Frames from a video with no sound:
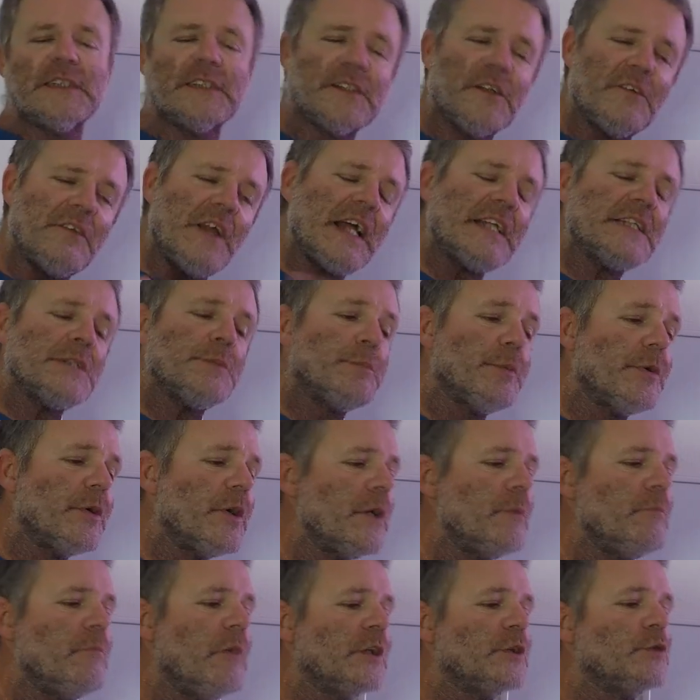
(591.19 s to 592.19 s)
so that's
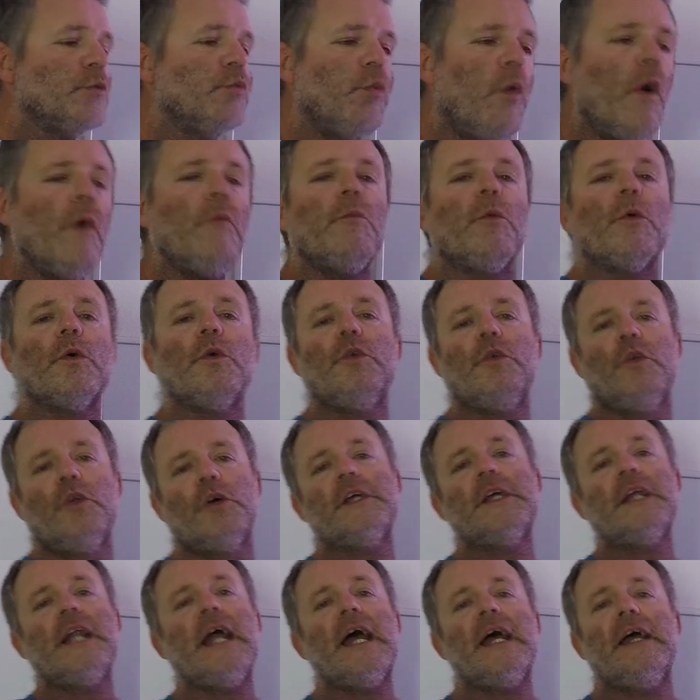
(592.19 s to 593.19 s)
pretty much what we're
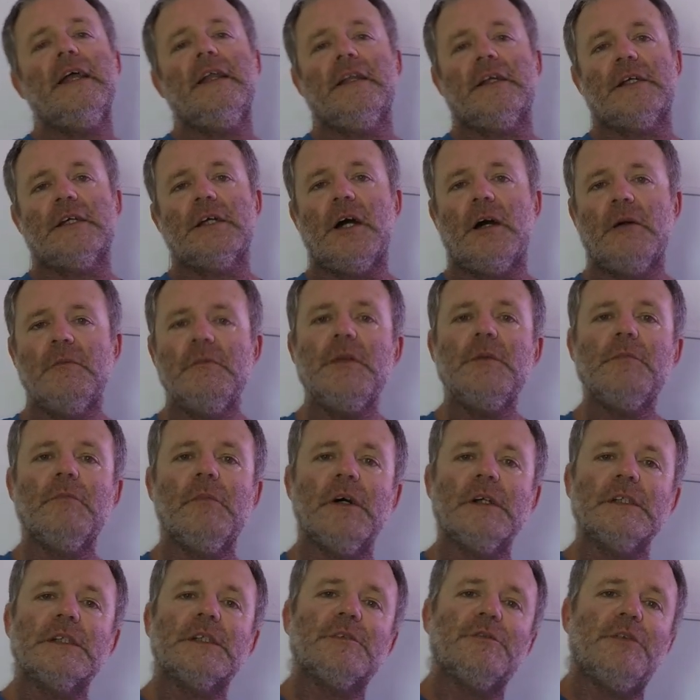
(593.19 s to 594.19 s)
looking at in the coming
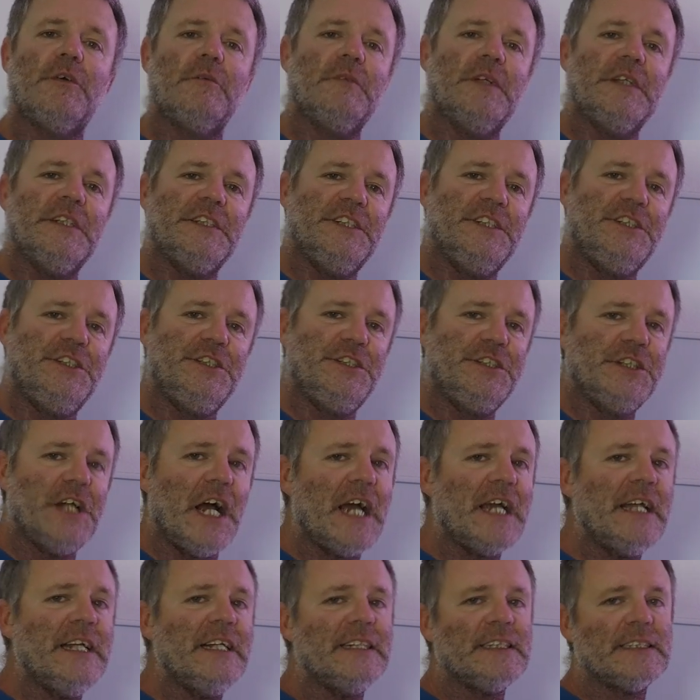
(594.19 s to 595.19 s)
months from this
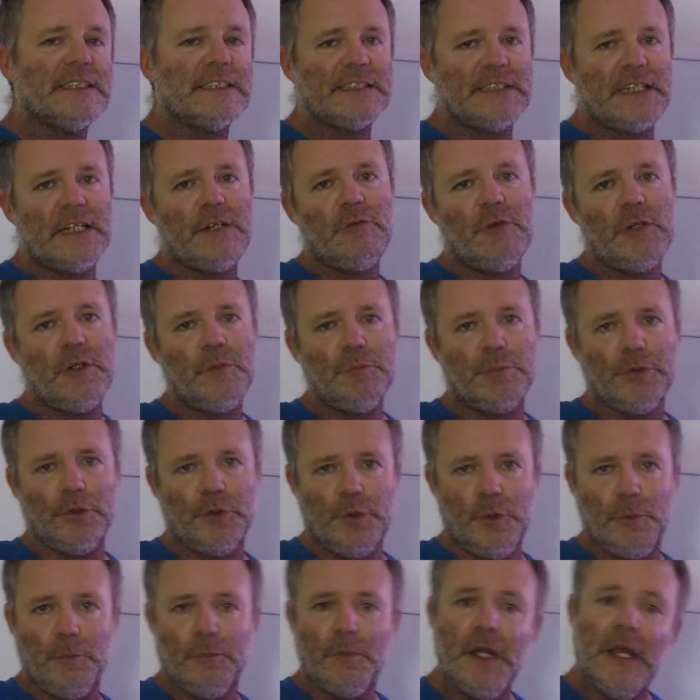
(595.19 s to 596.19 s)
giant seaweed
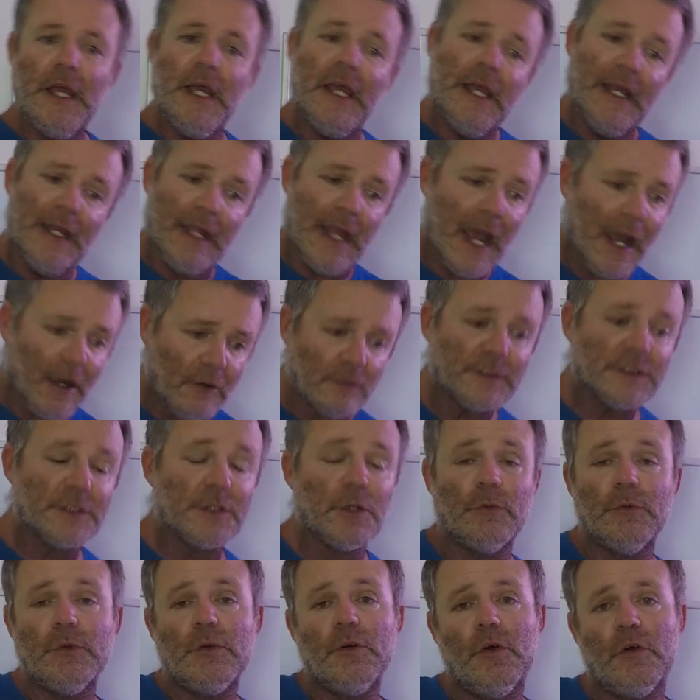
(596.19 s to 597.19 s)
plume and how it's
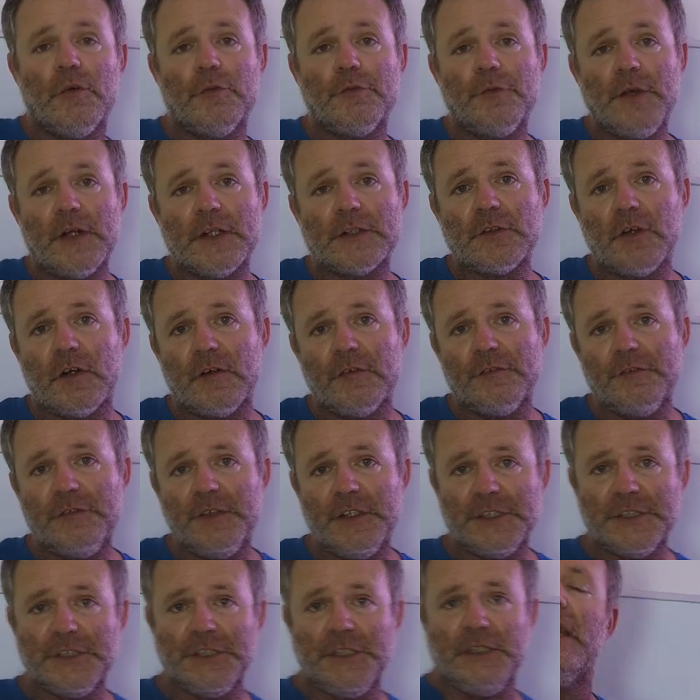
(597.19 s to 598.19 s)
going to affect our
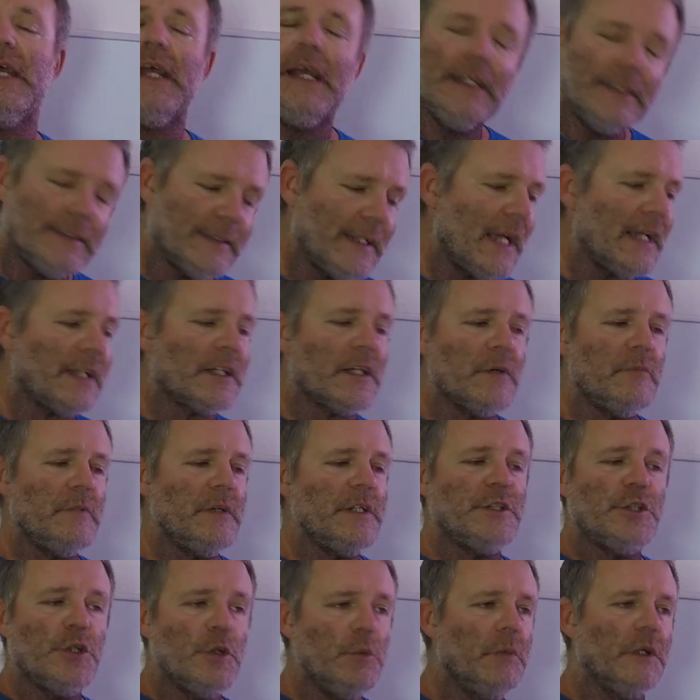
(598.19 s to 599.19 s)
fishing. It's not going to
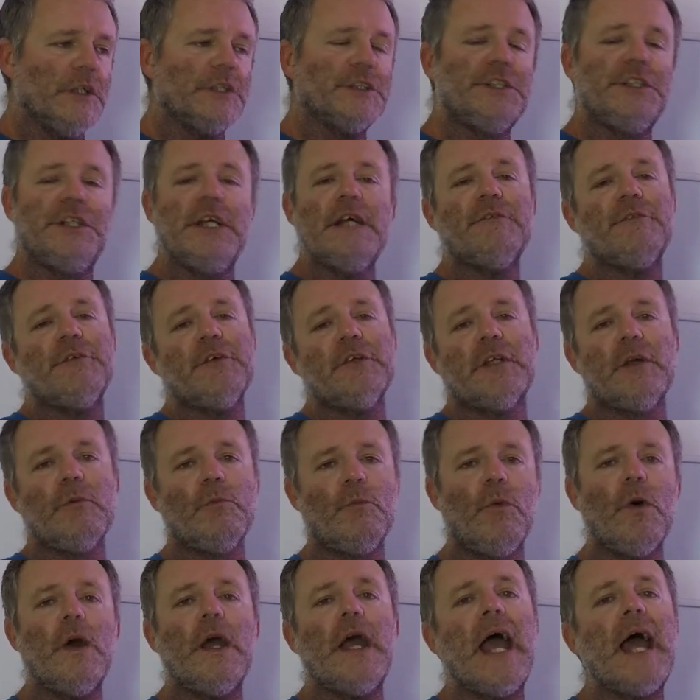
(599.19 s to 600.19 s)
be too much different
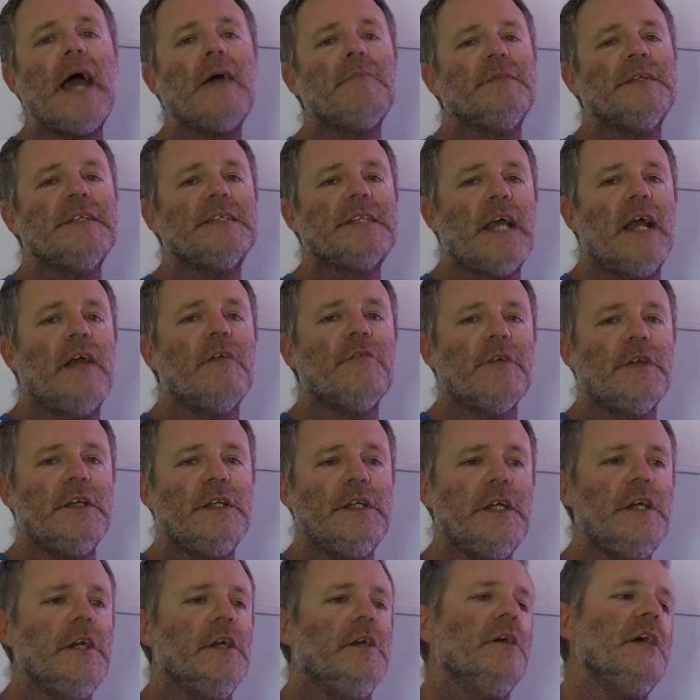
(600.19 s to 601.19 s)
than what happens every
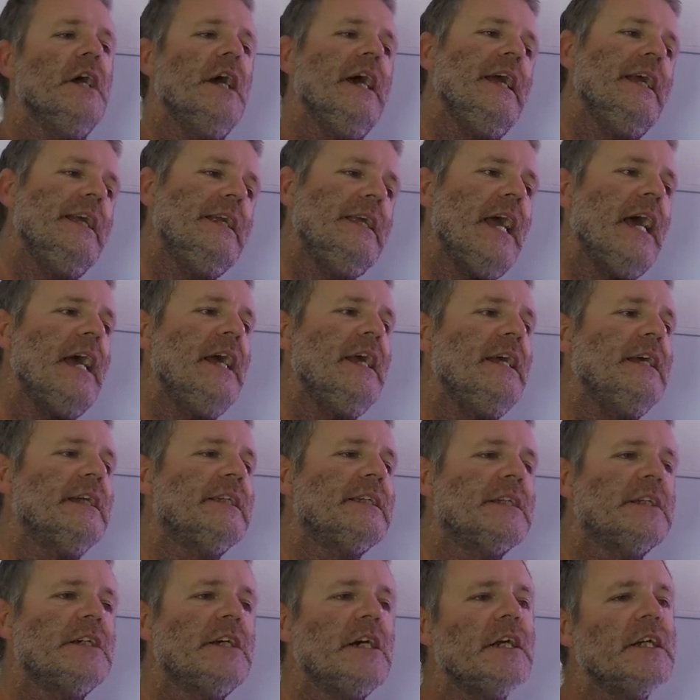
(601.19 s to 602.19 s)
year, yet
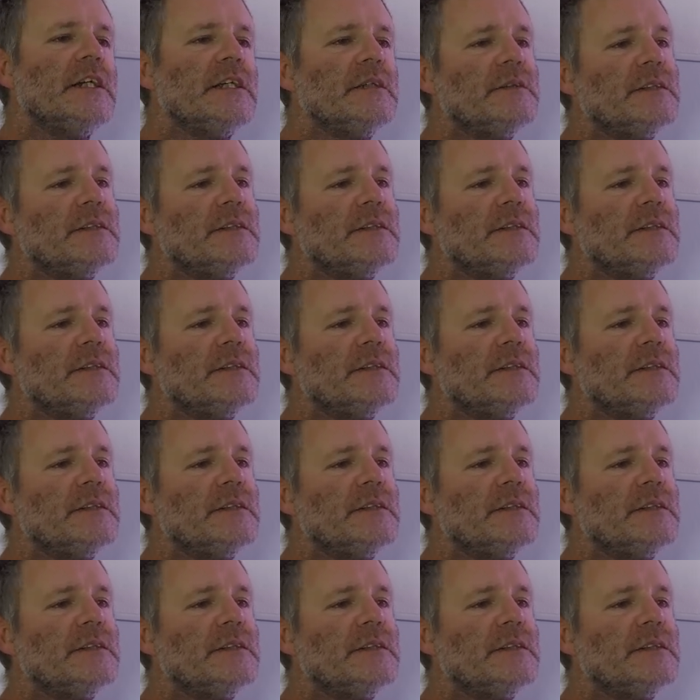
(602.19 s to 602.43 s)
it's going to